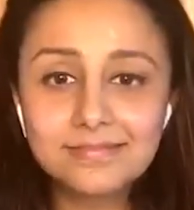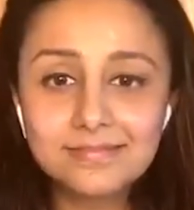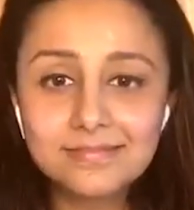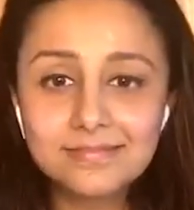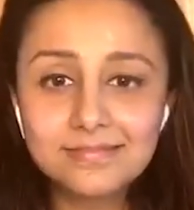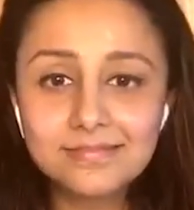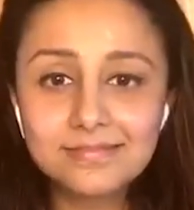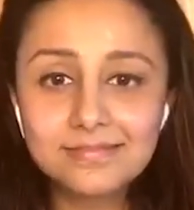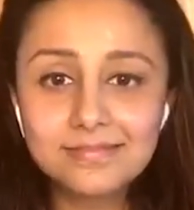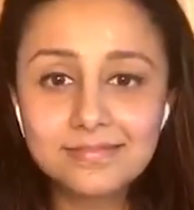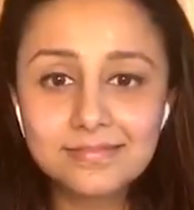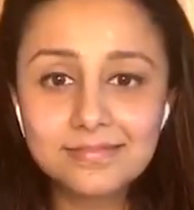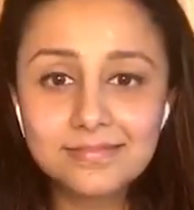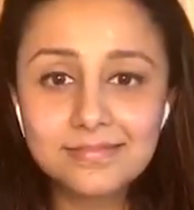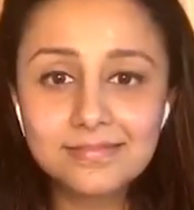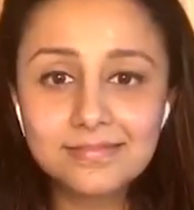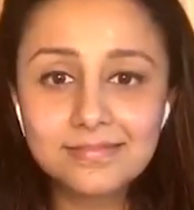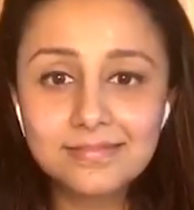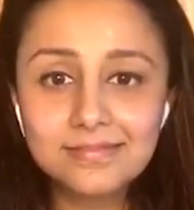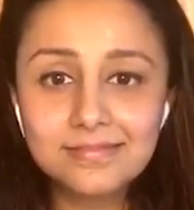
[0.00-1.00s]

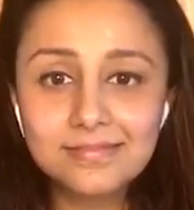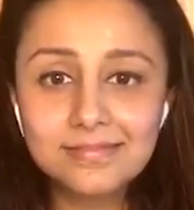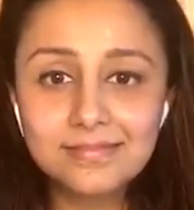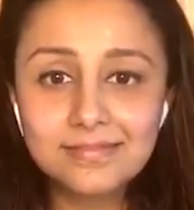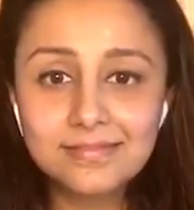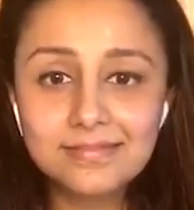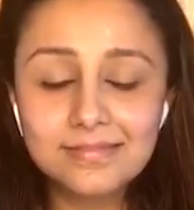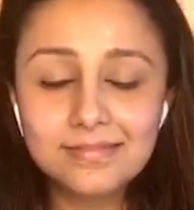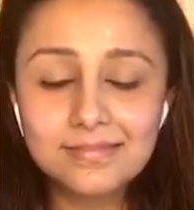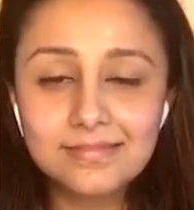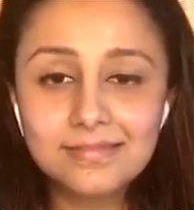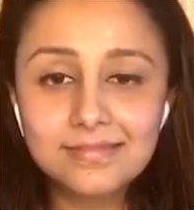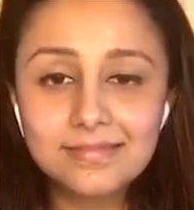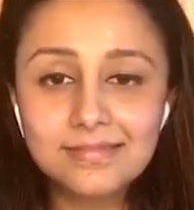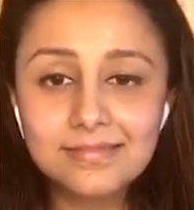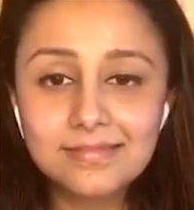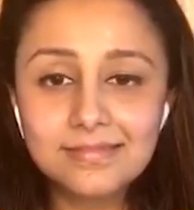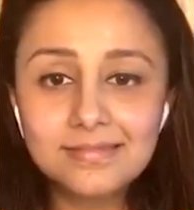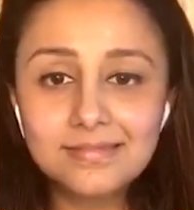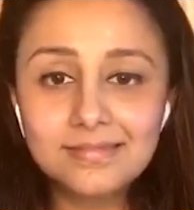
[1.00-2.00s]

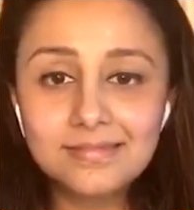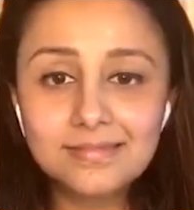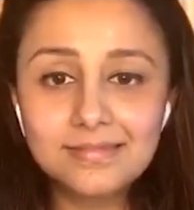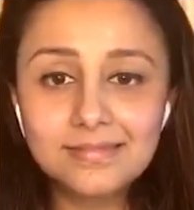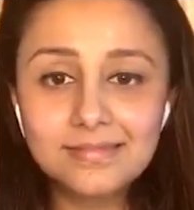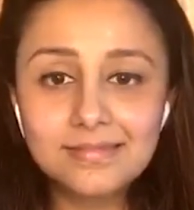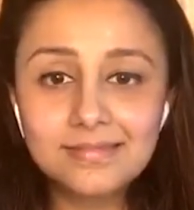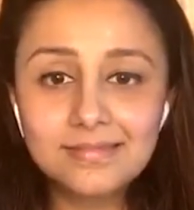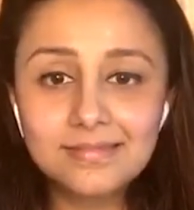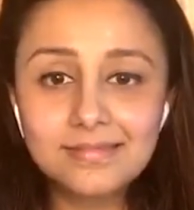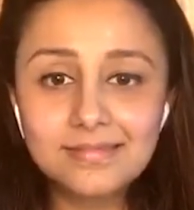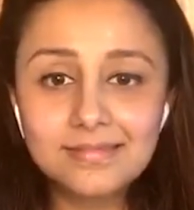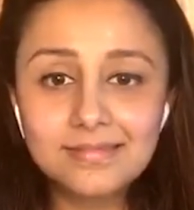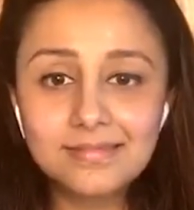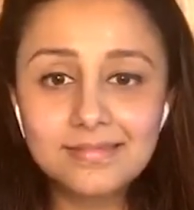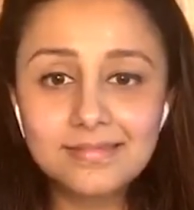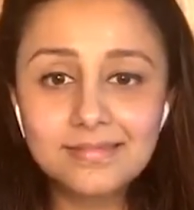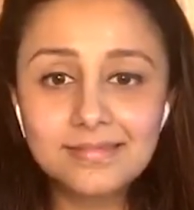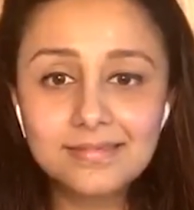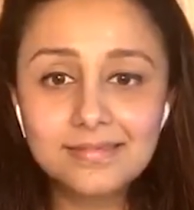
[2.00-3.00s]

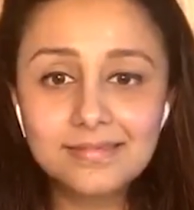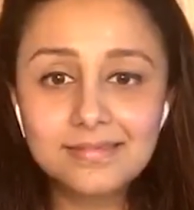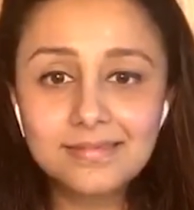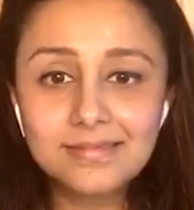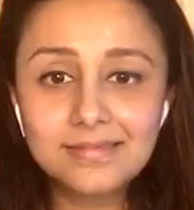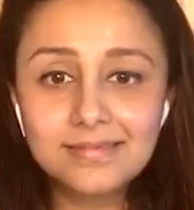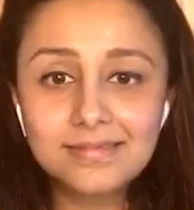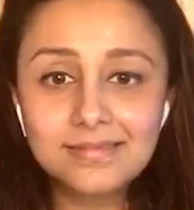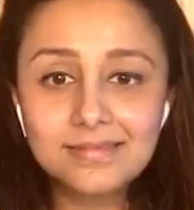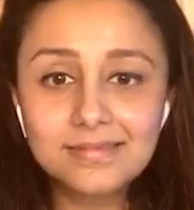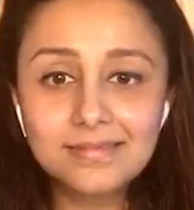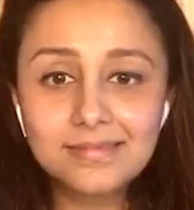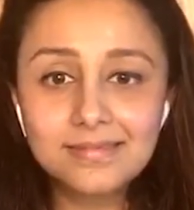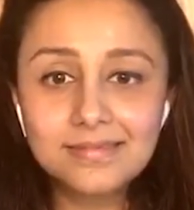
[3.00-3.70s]
[no speech]